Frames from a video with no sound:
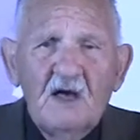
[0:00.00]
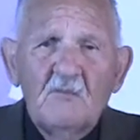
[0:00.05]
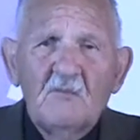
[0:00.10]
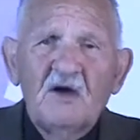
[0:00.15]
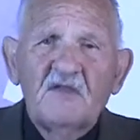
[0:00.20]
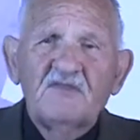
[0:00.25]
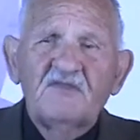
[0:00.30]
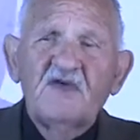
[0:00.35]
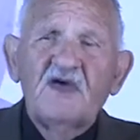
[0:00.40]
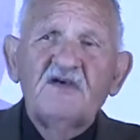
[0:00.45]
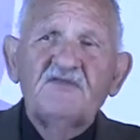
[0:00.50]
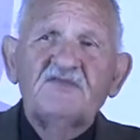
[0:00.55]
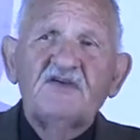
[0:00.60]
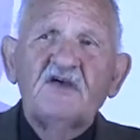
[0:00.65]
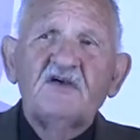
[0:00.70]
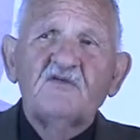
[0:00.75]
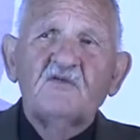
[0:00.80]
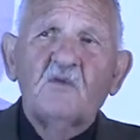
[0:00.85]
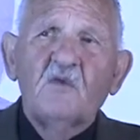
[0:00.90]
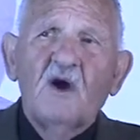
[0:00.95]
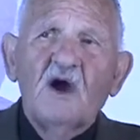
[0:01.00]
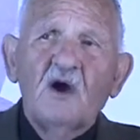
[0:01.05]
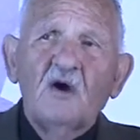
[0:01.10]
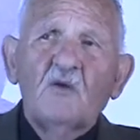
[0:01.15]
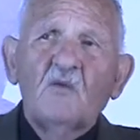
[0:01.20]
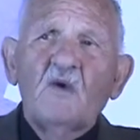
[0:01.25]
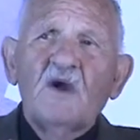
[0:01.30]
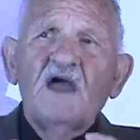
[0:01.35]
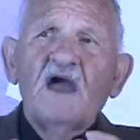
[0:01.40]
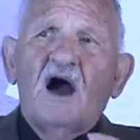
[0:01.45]
But this is
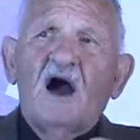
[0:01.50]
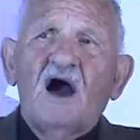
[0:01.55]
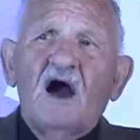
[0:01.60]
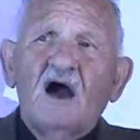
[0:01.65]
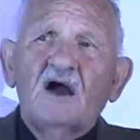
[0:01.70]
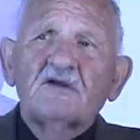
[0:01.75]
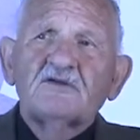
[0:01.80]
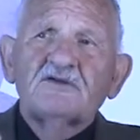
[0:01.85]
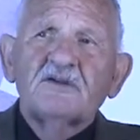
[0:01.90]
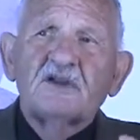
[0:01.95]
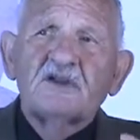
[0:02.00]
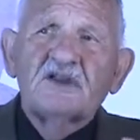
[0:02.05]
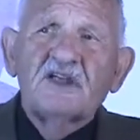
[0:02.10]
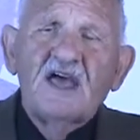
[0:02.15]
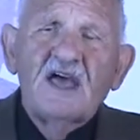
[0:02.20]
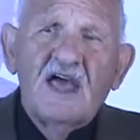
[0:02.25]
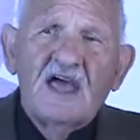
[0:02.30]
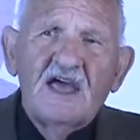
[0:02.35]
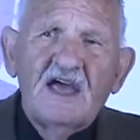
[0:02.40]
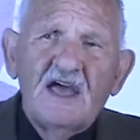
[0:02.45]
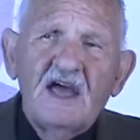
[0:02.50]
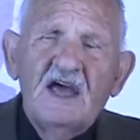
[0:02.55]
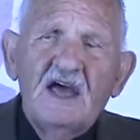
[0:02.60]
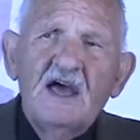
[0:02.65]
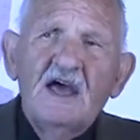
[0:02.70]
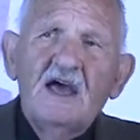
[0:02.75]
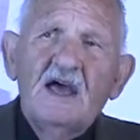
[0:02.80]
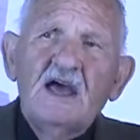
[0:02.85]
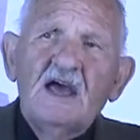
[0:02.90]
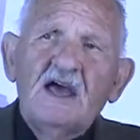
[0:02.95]
where we are today.
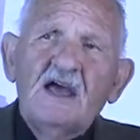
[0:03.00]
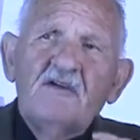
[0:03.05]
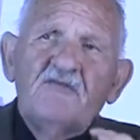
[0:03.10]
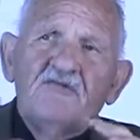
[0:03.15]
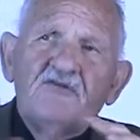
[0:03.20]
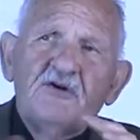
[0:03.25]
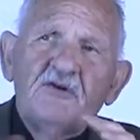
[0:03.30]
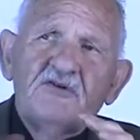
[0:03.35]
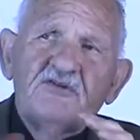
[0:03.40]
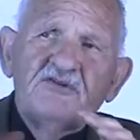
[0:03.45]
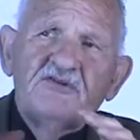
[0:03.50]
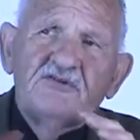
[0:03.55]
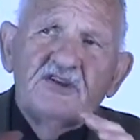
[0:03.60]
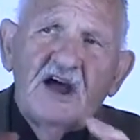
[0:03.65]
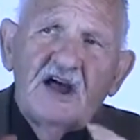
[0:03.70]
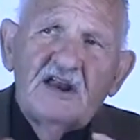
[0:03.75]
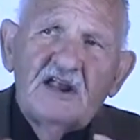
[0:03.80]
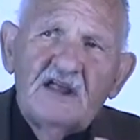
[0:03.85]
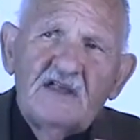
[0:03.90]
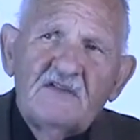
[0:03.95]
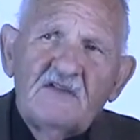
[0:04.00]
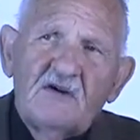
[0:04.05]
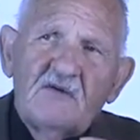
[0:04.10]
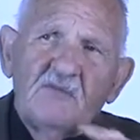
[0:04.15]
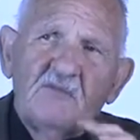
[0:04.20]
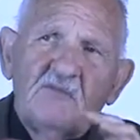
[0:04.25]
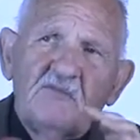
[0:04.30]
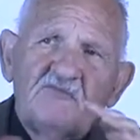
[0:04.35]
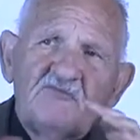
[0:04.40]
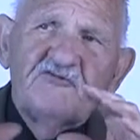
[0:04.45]
If you study
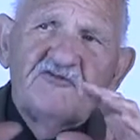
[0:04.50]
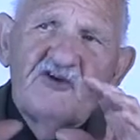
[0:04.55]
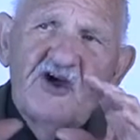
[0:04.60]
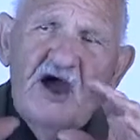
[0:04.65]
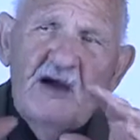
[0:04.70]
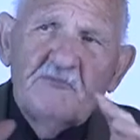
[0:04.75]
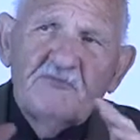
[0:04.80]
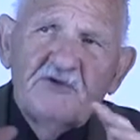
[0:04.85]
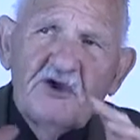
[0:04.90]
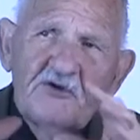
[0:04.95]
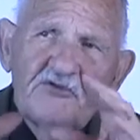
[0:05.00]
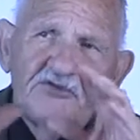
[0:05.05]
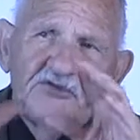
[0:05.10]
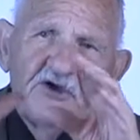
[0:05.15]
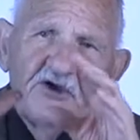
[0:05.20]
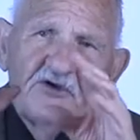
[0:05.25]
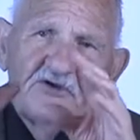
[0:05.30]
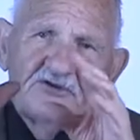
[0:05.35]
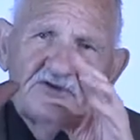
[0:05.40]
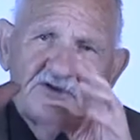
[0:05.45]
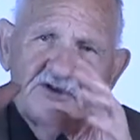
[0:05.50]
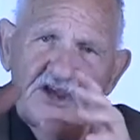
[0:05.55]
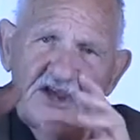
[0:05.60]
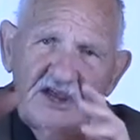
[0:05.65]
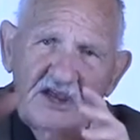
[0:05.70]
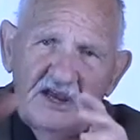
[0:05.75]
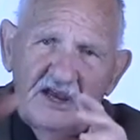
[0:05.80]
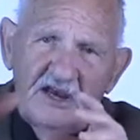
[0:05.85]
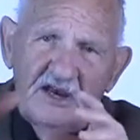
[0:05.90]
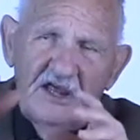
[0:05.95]
the chapter
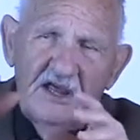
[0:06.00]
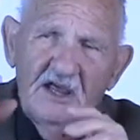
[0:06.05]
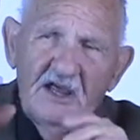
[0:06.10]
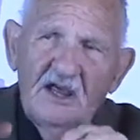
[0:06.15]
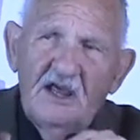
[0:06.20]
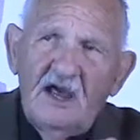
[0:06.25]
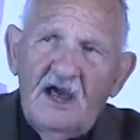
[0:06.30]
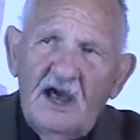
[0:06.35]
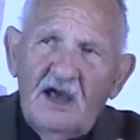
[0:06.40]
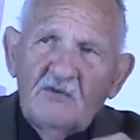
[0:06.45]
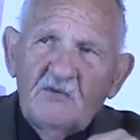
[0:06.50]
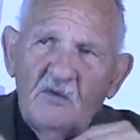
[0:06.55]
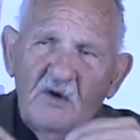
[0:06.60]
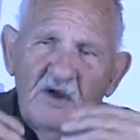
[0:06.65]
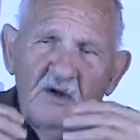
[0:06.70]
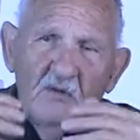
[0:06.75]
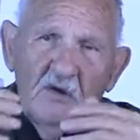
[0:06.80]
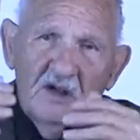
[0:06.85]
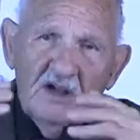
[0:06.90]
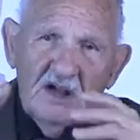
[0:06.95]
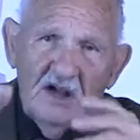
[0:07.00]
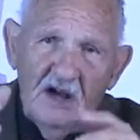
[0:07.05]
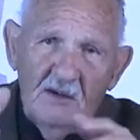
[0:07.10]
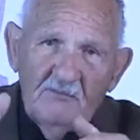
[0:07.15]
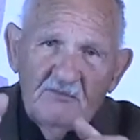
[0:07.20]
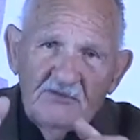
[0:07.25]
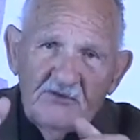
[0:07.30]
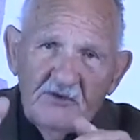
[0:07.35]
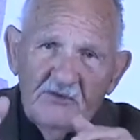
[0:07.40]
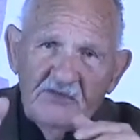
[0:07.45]
13, and we will
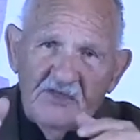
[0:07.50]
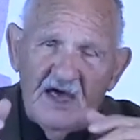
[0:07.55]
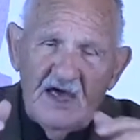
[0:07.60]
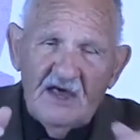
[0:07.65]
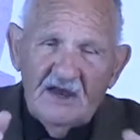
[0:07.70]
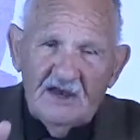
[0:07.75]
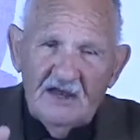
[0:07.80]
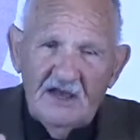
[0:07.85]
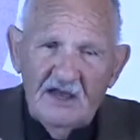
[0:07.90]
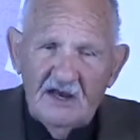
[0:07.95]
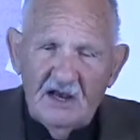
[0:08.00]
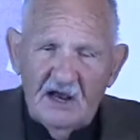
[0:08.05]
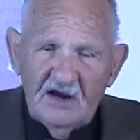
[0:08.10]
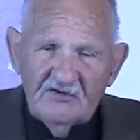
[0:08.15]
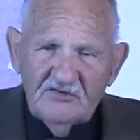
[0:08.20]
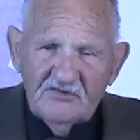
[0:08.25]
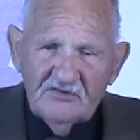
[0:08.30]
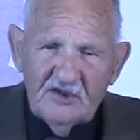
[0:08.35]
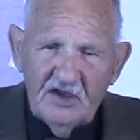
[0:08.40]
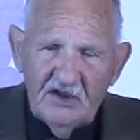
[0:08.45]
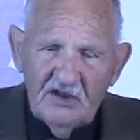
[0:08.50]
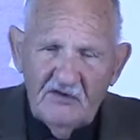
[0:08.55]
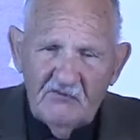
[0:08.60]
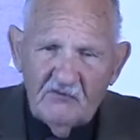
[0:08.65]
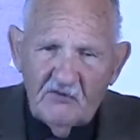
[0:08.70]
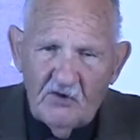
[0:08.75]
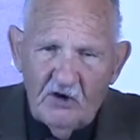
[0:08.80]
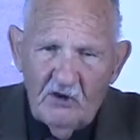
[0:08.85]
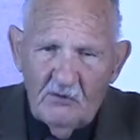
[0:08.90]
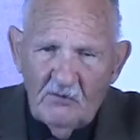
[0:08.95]
come to that in our study
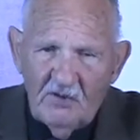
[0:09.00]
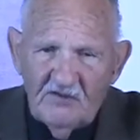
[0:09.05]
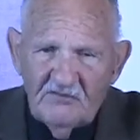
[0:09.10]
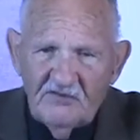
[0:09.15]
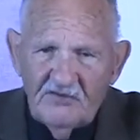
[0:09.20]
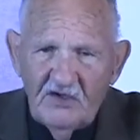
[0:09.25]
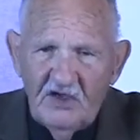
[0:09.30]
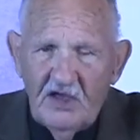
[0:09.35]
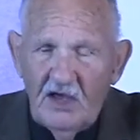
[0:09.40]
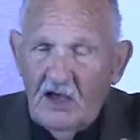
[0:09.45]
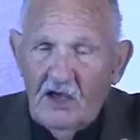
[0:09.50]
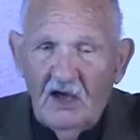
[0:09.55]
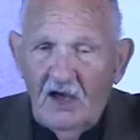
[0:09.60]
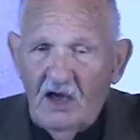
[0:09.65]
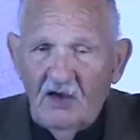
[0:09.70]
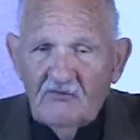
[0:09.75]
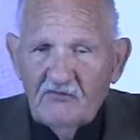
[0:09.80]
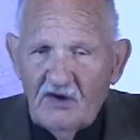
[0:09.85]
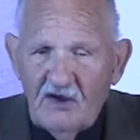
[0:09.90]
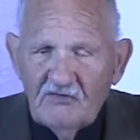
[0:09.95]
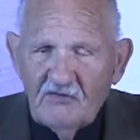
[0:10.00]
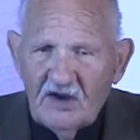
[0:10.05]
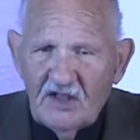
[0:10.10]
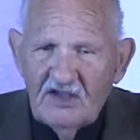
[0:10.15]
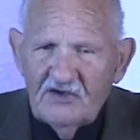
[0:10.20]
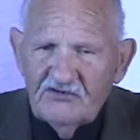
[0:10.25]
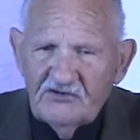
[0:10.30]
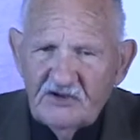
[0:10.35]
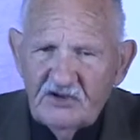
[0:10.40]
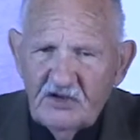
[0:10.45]
of
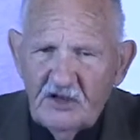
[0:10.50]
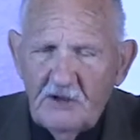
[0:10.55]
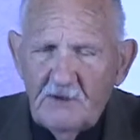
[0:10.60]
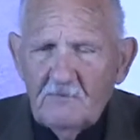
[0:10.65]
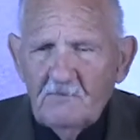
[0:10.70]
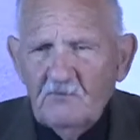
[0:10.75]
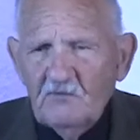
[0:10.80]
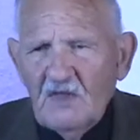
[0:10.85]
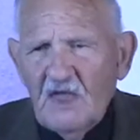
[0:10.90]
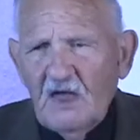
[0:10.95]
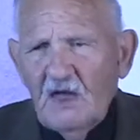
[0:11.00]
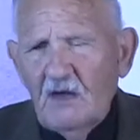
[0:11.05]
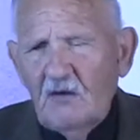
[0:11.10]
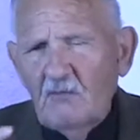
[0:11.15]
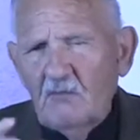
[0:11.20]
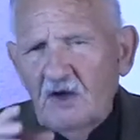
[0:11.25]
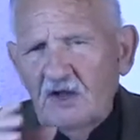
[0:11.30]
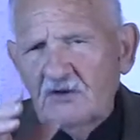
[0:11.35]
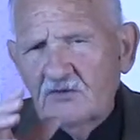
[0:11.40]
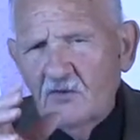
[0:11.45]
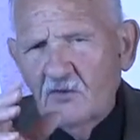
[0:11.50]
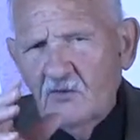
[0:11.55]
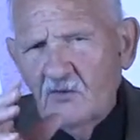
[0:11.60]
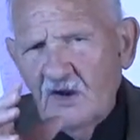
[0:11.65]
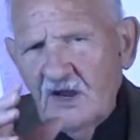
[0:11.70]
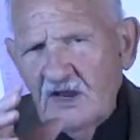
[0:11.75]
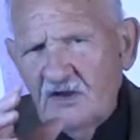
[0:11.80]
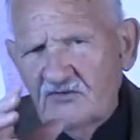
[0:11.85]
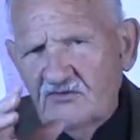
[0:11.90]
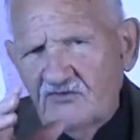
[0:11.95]
Revelation, But
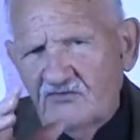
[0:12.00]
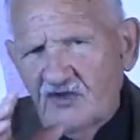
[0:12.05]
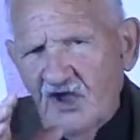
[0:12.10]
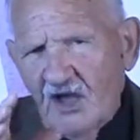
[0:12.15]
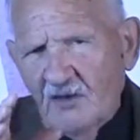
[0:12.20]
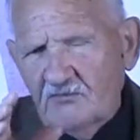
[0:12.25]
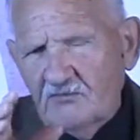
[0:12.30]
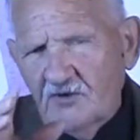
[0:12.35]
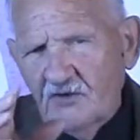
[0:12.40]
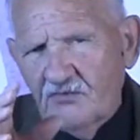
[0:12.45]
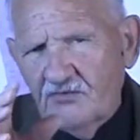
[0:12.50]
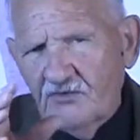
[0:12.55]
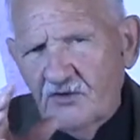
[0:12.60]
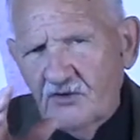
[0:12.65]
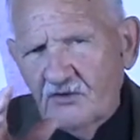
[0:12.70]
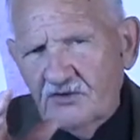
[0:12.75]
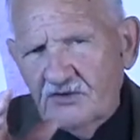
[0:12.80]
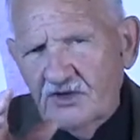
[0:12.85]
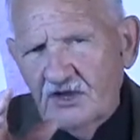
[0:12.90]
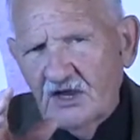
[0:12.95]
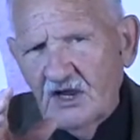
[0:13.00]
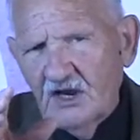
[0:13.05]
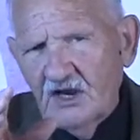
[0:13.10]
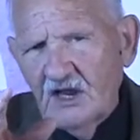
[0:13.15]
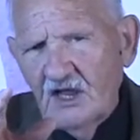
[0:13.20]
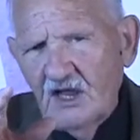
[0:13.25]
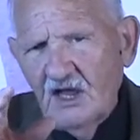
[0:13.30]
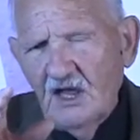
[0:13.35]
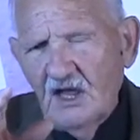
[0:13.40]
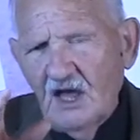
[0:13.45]
read chapter
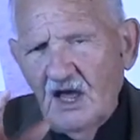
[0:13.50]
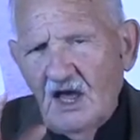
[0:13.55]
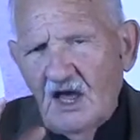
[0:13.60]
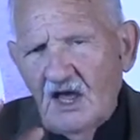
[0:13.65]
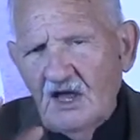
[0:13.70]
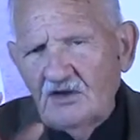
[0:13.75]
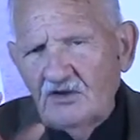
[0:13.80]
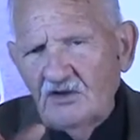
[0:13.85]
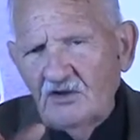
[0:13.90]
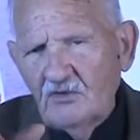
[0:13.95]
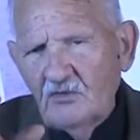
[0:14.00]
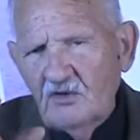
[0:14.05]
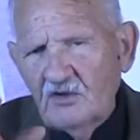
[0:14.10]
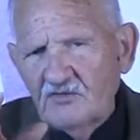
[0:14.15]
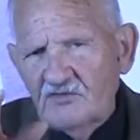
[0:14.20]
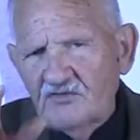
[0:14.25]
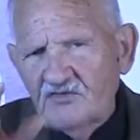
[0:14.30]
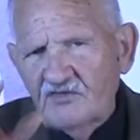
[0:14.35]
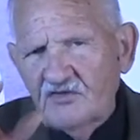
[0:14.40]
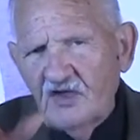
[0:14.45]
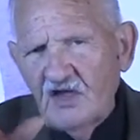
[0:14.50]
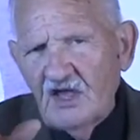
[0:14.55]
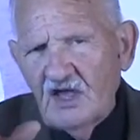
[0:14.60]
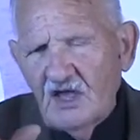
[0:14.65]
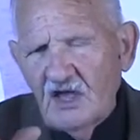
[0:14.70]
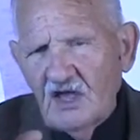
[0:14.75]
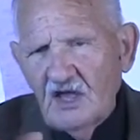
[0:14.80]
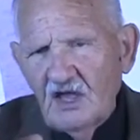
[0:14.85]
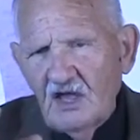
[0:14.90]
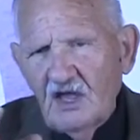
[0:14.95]
13 and you will
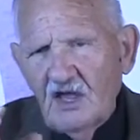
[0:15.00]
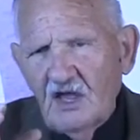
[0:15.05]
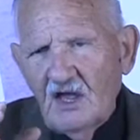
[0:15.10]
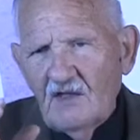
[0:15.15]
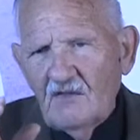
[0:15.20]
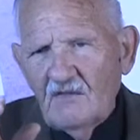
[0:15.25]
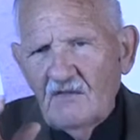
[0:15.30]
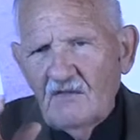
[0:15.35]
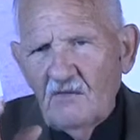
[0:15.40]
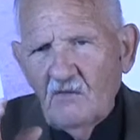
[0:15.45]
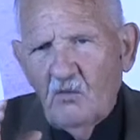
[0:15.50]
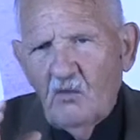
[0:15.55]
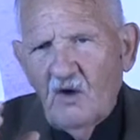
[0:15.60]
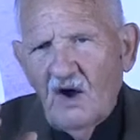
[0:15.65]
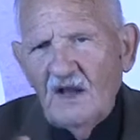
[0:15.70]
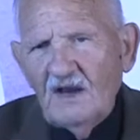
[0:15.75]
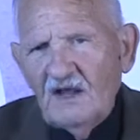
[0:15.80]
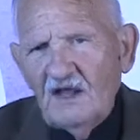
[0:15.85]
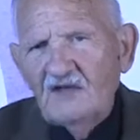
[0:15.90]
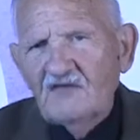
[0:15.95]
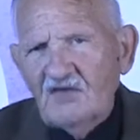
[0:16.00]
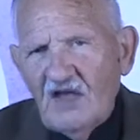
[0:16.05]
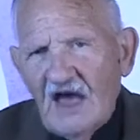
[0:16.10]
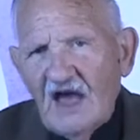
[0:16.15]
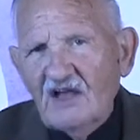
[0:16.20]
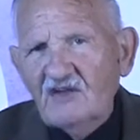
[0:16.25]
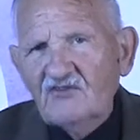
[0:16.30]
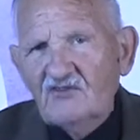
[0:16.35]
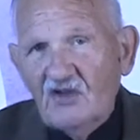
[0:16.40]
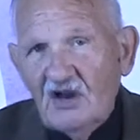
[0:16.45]
see what is
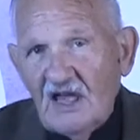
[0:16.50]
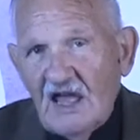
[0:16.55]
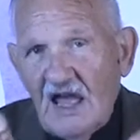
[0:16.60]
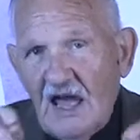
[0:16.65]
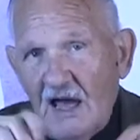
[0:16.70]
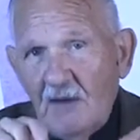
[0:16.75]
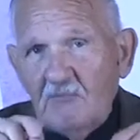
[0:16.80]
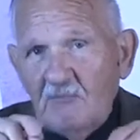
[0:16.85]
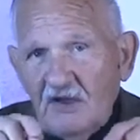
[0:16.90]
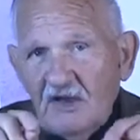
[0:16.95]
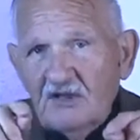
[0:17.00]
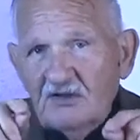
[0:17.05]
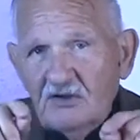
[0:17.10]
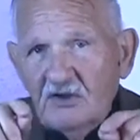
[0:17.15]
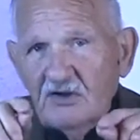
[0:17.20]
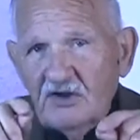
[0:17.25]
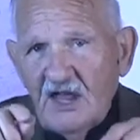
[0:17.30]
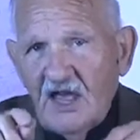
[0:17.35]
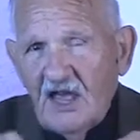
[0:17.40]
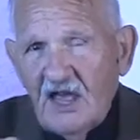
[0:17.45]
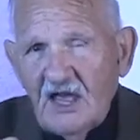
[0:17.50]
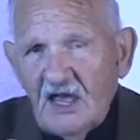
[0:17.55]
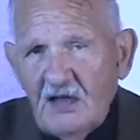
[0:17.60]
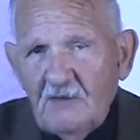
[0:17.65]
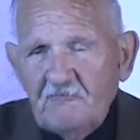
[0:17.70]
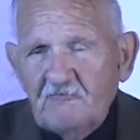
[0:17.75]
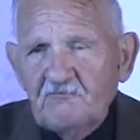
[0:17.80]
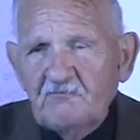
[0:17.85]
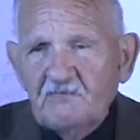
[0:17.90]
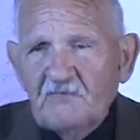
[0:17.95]
actually happening today
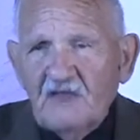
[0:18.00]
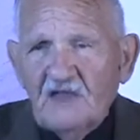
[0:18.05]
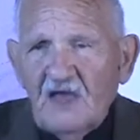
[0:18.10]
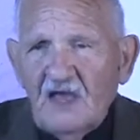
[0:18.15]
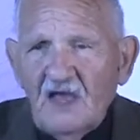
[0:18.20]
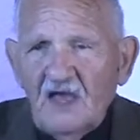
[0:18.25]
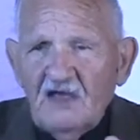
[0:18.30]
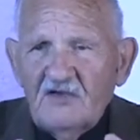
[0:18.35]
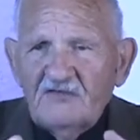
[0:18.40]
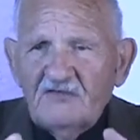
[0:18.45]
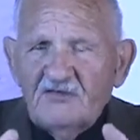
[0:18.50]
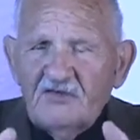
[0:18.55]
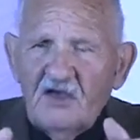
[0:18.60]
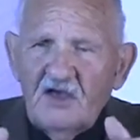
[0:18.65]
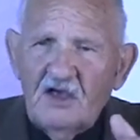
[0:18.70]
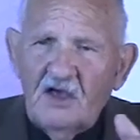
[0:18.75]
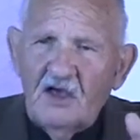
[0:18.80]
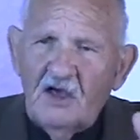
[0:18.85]
is